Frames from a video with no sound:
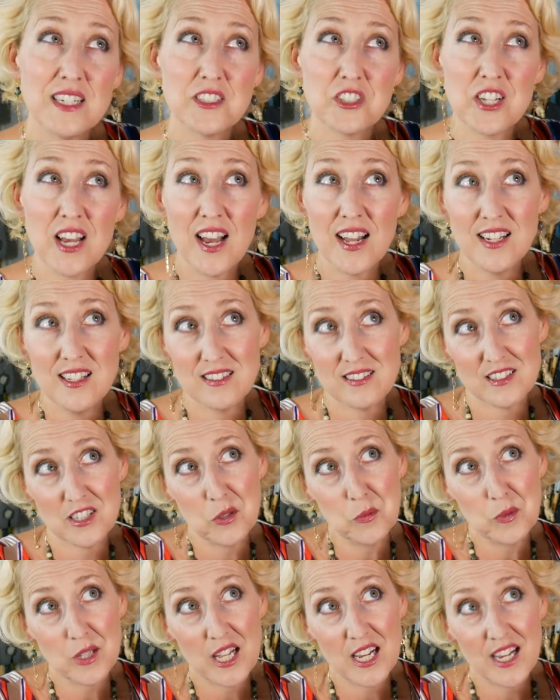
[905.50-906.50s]
A tiny
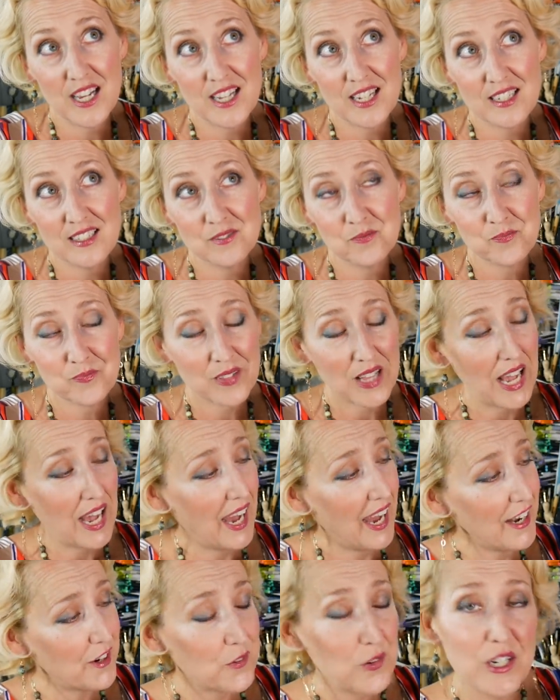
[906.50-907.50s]
slim line?
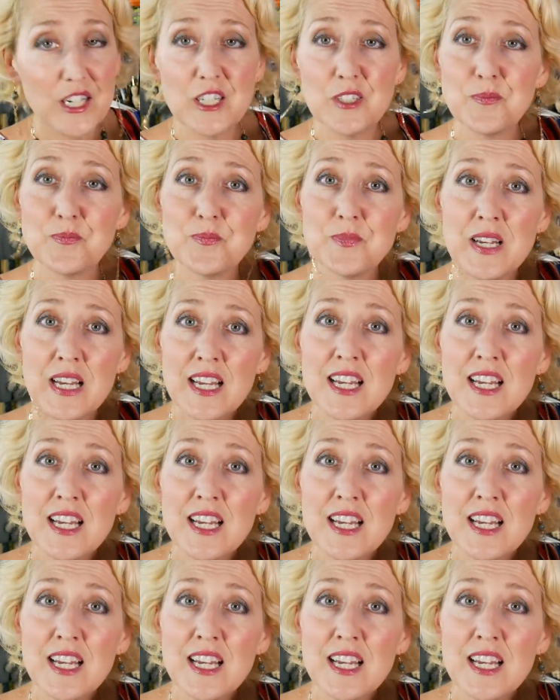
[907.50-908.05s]
I don't know.